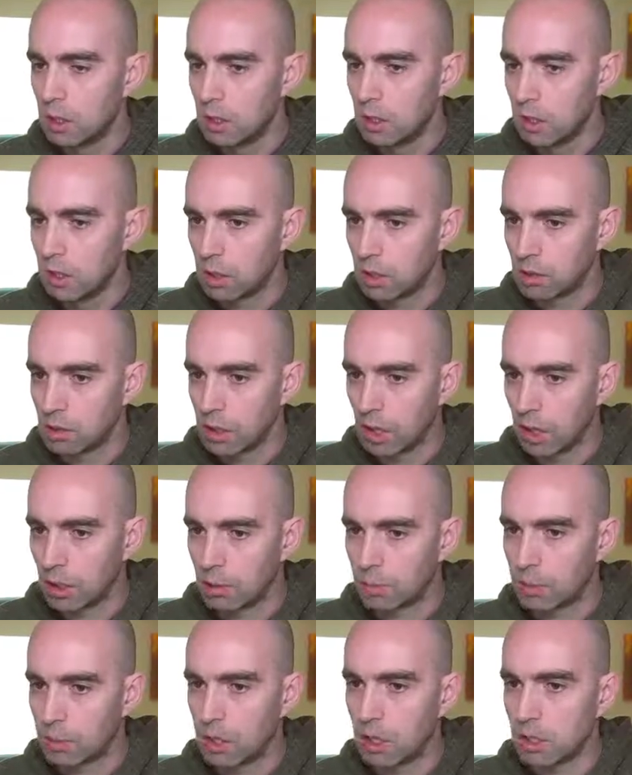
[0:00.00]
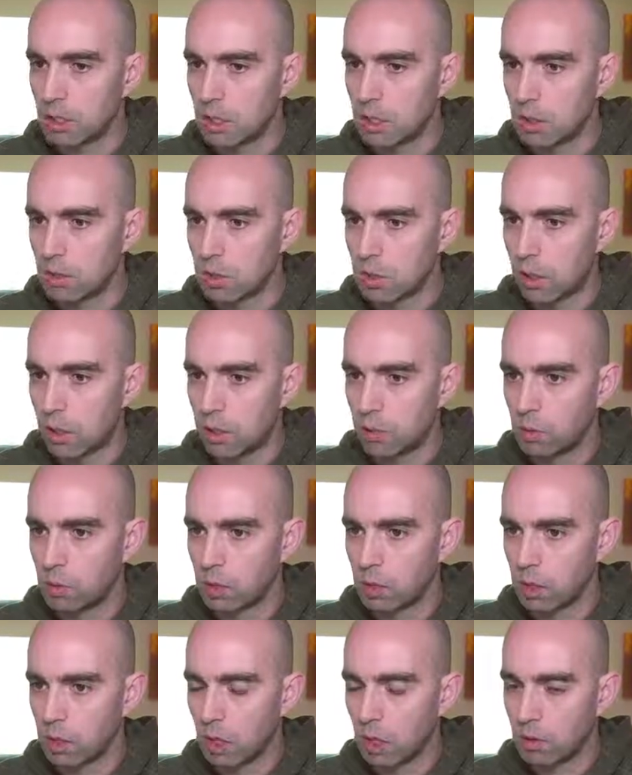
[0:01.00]
Okay, brilliant. So 21
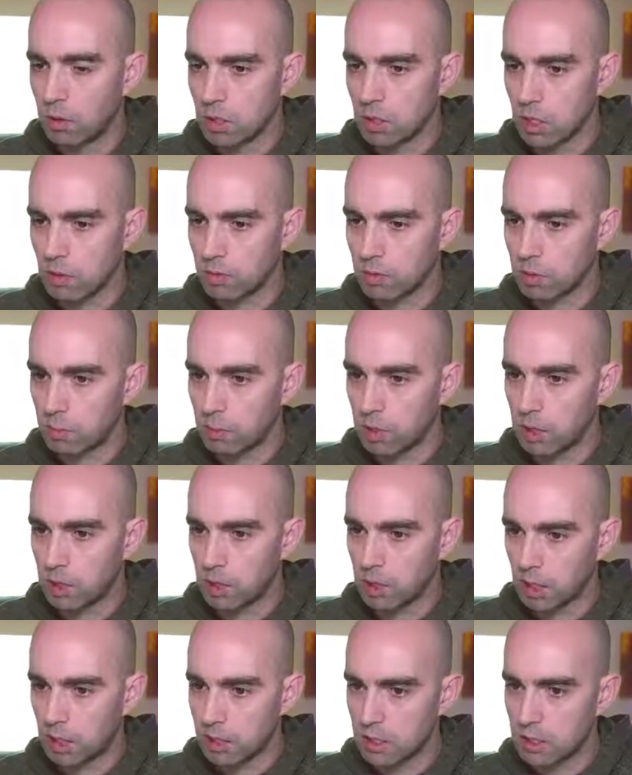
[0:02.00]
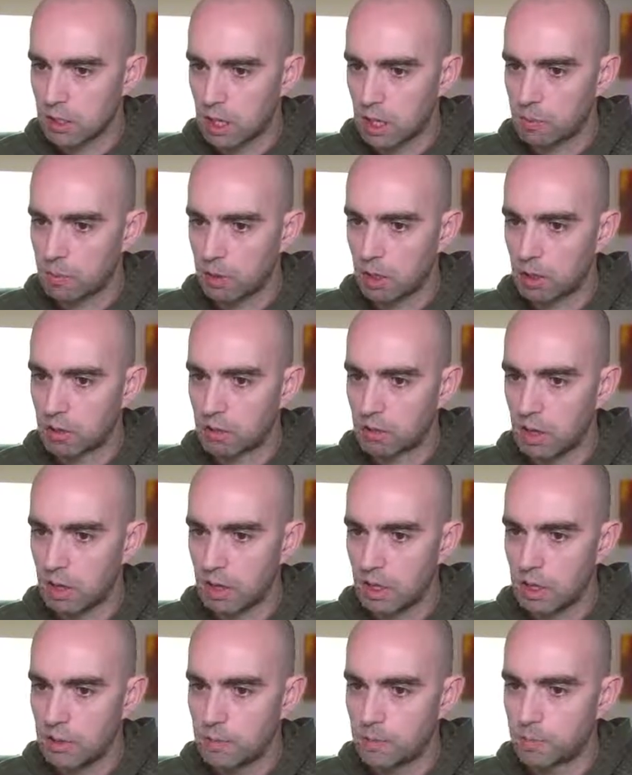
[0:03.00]
coders have completed that step
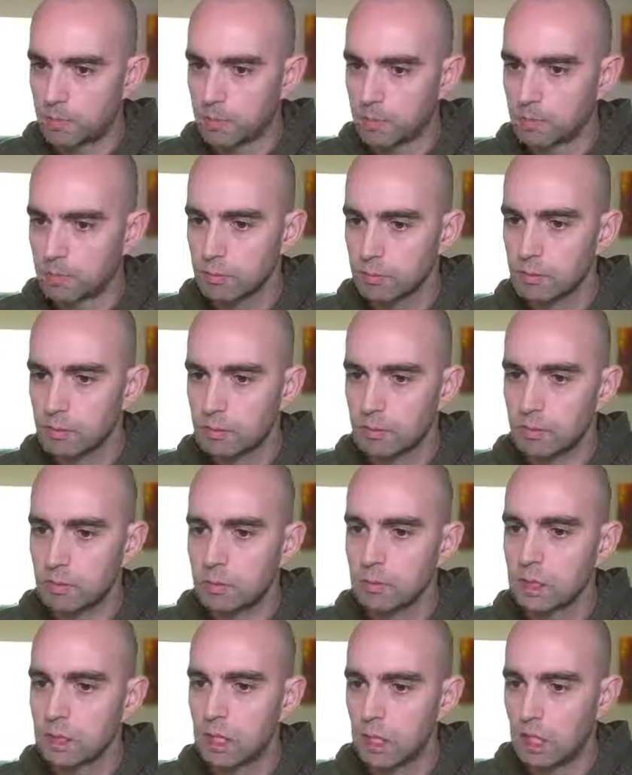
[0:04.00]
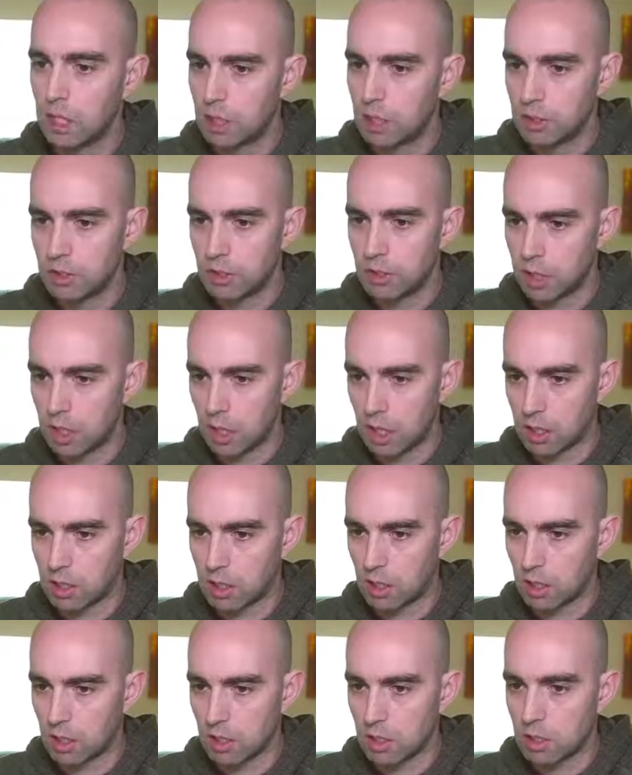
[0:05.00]
already. The Jack got
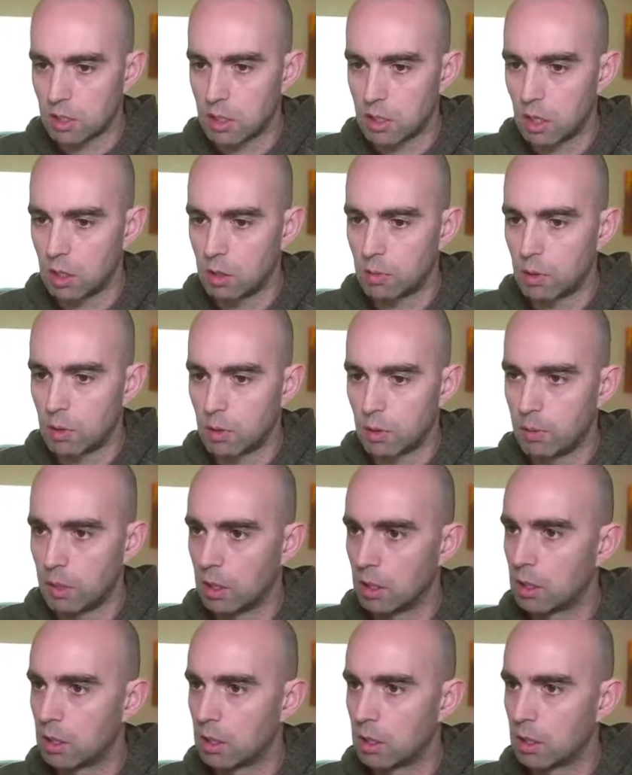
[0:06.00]
a snowmobile.